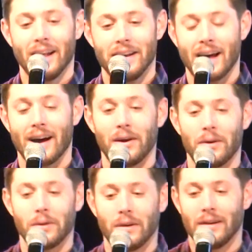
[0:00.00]

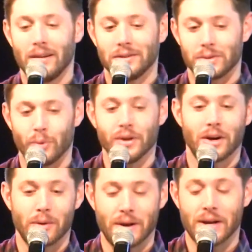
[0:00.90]
Now Sabrina,
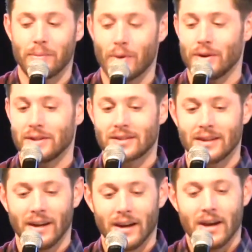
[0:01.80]
our makeup artist,